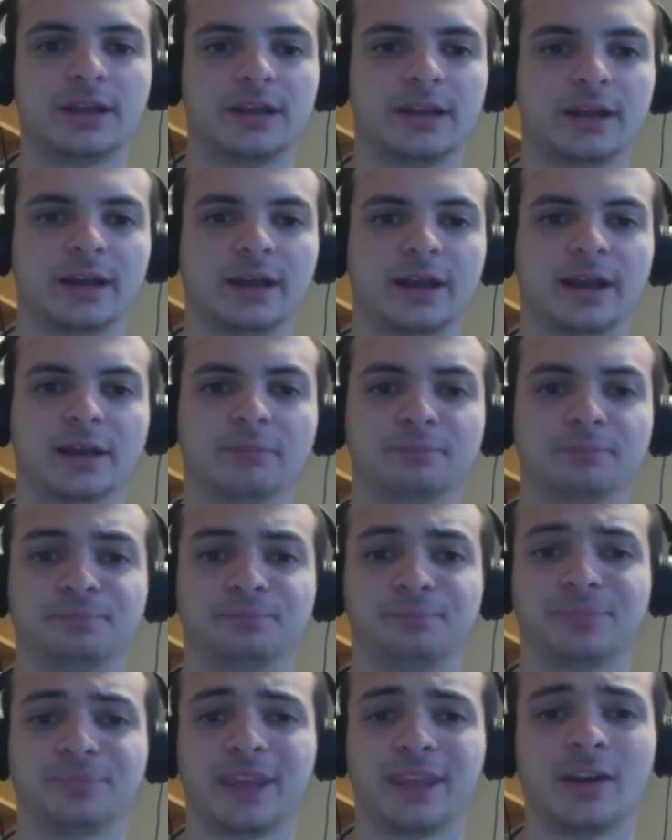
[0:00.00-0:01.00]

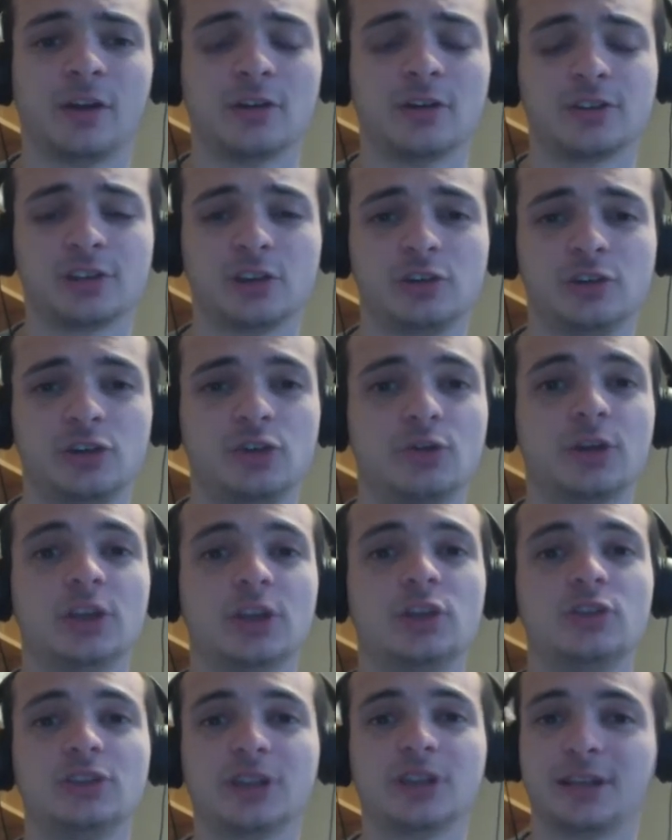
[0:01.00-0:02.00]
And also you can
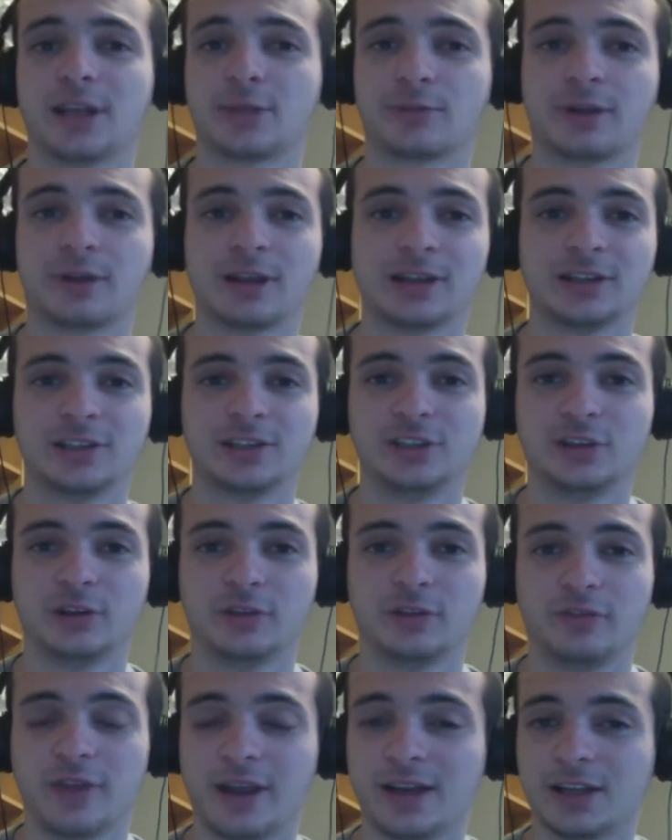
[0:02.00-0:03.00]
use that Death Rattle to your
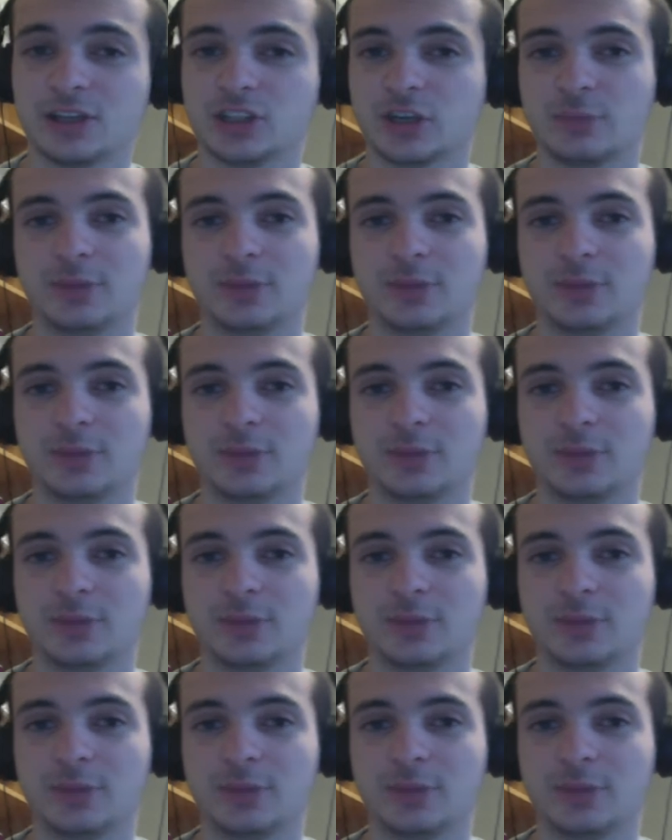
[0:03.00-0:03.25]
advantage.